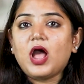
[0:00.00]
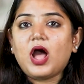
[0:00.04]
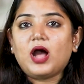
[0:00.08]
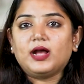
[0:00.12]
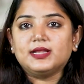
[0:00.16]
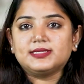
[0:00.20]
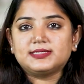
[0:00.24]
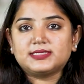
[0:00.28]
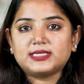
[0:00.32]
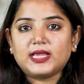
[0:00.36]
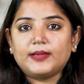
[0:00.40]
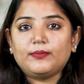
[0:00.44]

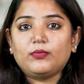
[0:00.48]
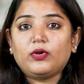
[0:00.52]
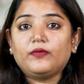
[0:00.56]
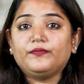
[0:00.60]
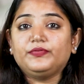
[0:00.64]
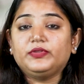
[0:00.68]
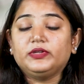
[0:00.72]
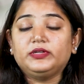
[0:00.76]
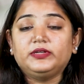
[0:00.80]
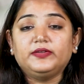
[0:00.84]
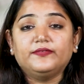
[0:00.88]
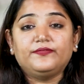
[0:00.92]
are some
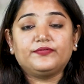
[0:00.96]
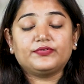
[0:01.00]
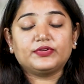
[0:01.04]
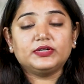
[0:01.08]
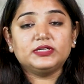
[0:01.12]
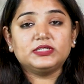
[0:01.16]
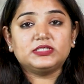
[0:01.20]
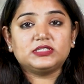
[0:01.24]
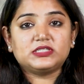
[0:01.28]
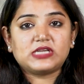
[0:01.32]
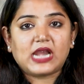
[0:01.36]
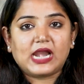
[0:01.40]
of the
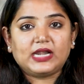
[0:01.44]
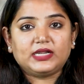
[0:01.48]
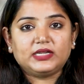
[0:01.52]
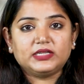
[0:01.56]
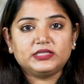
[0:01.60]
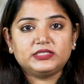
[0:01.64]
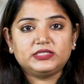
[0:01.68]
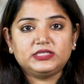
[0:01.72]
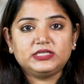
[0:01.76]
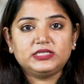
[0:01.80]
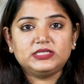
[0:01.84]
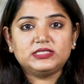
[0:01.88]
different
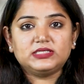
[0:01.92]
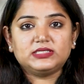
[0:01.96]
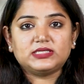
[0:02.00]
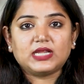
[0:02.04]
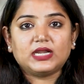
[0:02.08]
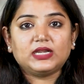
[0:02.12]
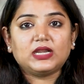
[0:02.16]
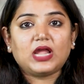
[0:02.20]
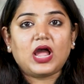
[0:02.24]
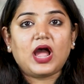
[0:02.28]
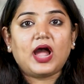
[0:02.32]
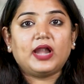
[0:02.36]
strategies
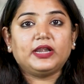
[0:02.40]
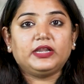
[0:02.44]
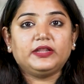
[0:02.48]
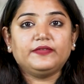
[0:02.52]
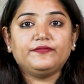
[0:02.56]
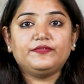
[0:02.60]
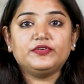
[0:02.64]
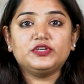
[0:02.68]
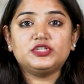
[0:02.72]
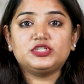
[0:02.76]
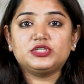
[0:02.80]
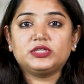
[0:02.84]
that
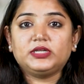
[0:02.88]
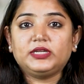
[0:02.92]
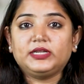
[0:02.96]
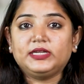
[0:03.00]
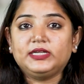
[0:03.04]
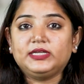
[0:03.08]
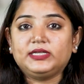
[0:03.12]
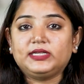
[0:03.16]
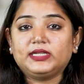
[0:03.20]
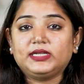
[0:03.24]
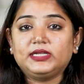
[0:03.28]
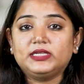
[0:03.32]
artificial
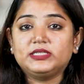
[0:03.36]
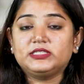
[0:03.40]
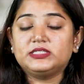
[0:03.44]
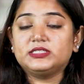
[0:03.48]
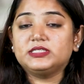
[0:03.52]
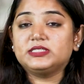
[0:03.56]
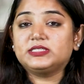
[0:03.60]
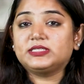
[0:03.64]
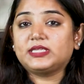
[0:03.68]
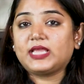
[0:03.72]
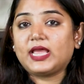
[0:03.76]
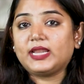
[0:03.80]

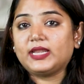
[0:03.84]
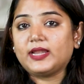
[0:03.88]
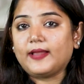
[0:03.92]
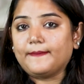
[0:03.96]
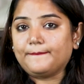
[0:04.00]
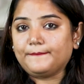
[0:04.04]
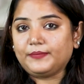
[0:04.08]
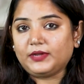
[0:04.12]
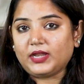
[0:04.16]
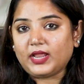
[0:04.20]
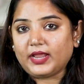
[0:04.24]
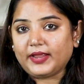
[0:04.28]
intelligence can
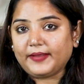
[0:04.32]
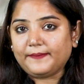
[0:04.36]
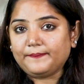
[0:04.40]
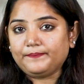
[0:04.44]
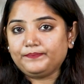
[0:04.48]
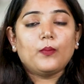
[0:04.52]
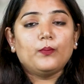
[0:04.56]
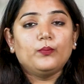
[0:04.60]
apply.